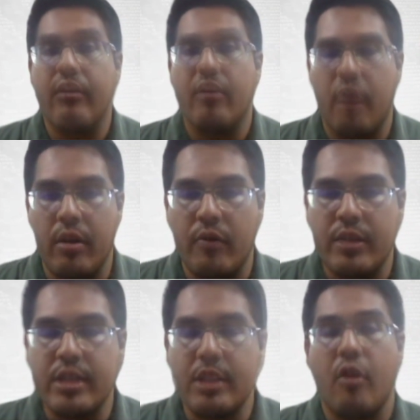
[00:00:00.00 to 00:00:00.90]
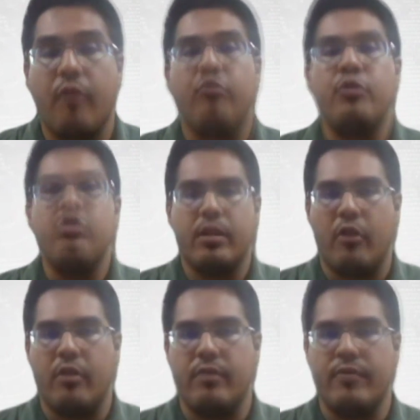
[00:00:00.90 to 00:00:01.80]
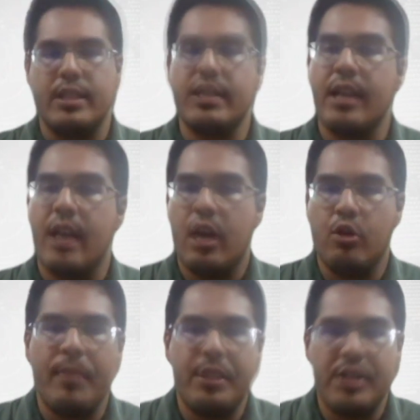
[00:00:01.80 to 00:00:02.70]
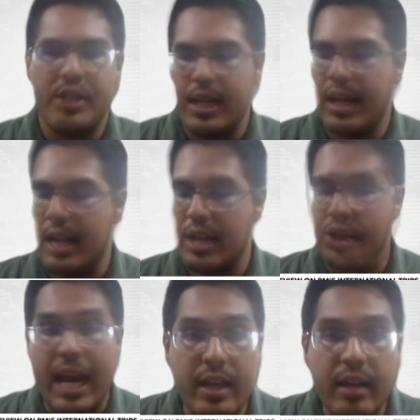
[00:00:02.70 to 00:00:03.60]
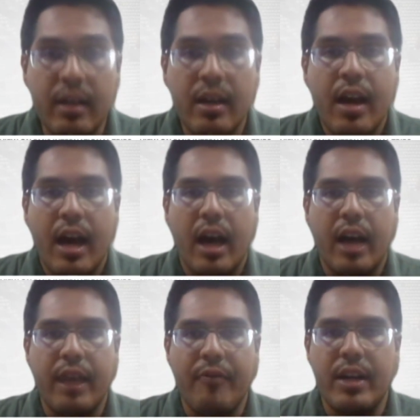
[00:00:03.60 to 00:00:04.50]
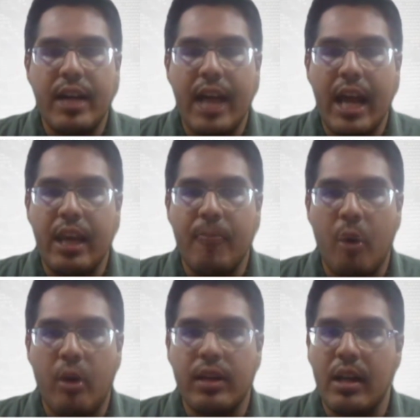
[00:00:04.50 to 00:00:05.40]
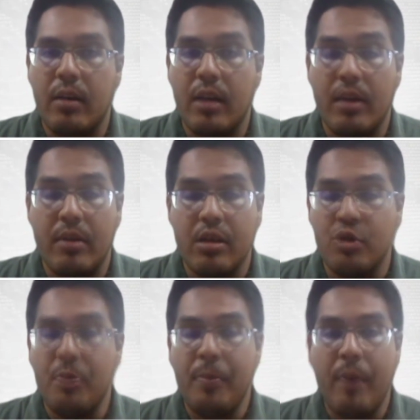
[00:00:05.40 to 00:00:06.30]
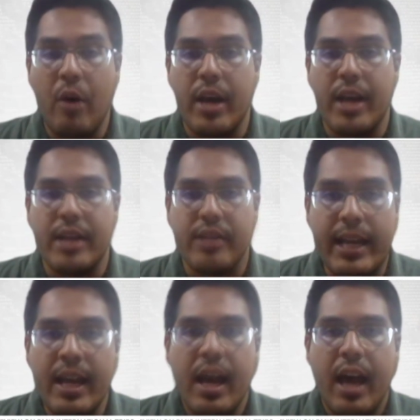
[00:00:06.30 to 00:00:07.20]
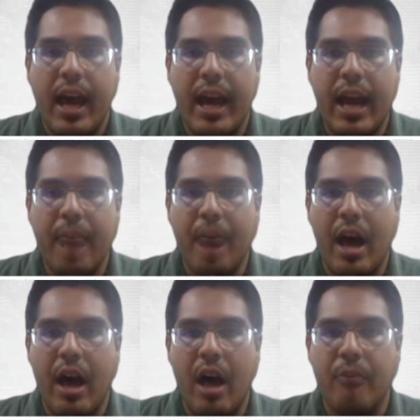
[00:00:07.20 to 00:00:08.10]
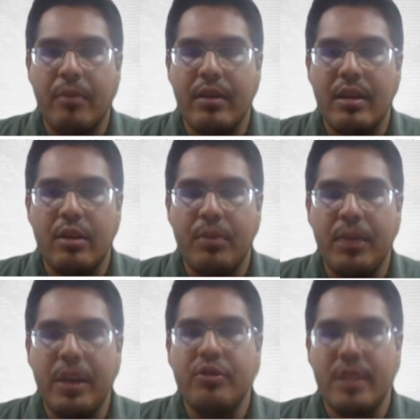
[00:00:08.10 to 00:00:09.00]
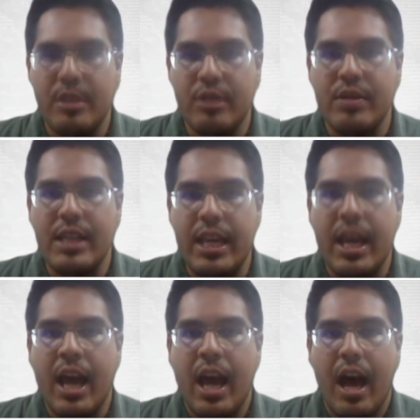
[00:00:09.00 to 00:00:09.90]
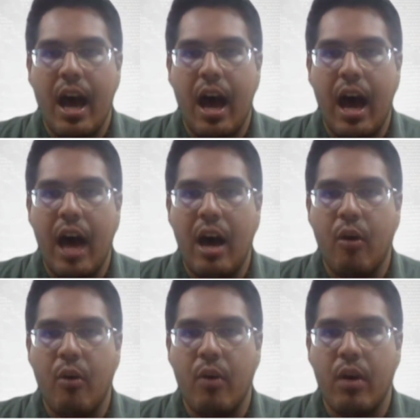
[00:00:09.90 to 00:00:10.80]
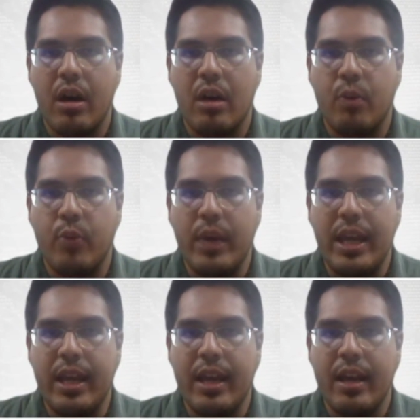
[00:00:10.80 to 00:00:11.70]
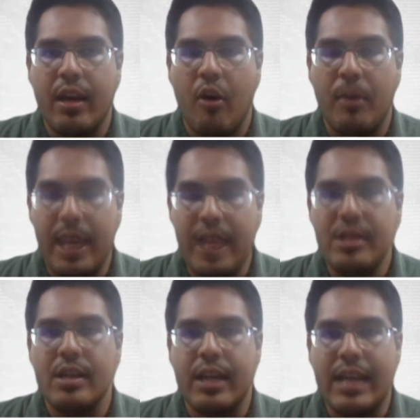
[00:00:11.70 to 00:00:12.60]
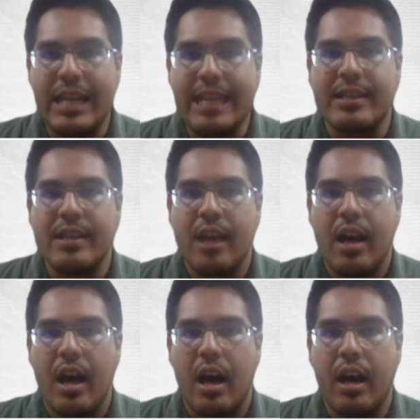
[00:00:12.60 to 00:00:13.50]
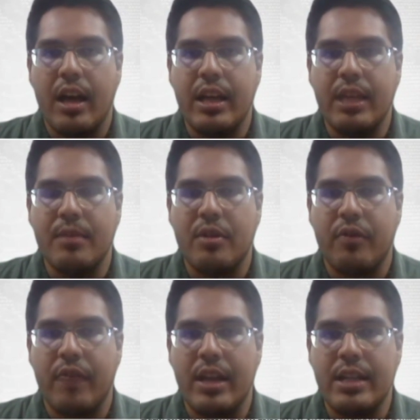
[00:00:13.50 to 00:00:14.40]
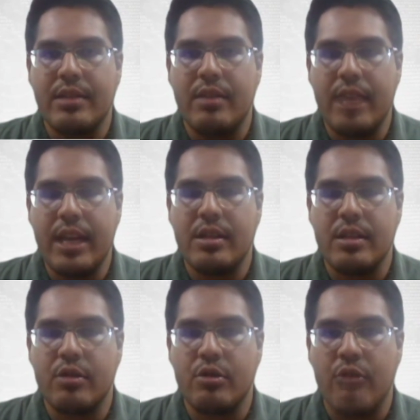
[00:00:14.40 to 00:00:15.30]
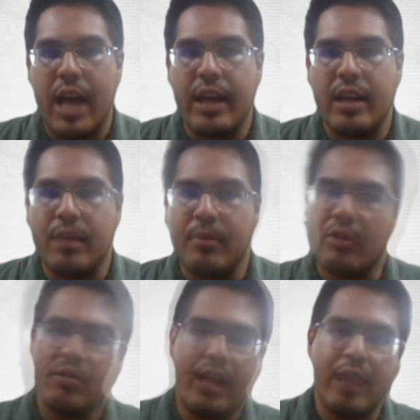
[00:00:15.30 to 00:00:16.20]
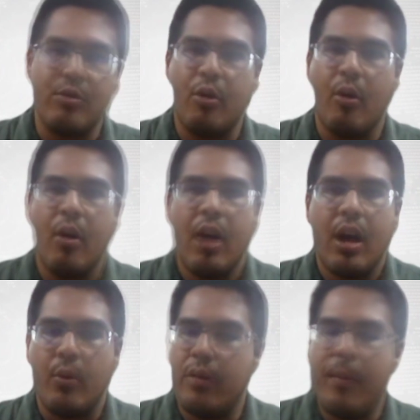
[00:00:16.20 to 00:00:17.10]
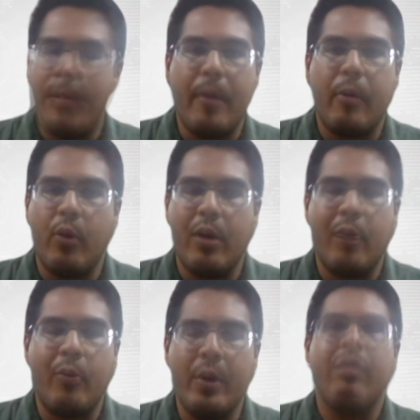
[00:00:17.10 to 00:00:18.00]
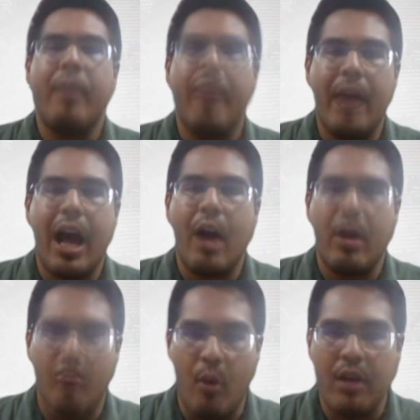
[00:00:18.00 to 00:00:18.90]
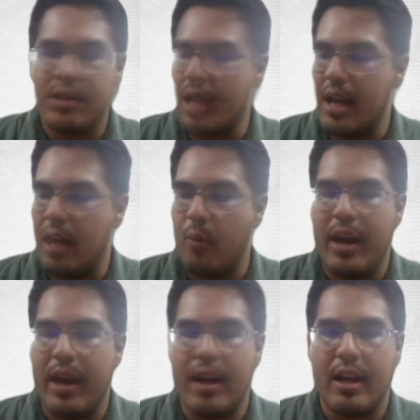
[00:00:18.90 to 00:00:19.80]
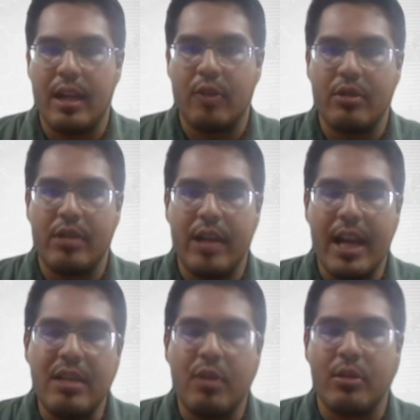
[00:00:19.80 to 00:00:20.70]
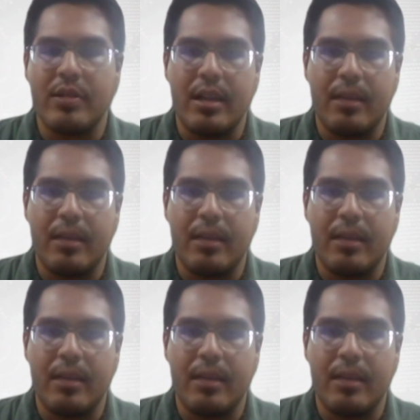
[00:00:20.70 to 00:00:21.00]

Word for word: other foreign visits or future foreign visits. You mentioned China. definitely an important superpower actually and I'm, uh, I'll, it'll be interesting to see uh, how uh, we or Malaysia is uh, in terms of its relations to China, because as you know, we remember we, we remembered how it was uh, when Datuk Sri Najib was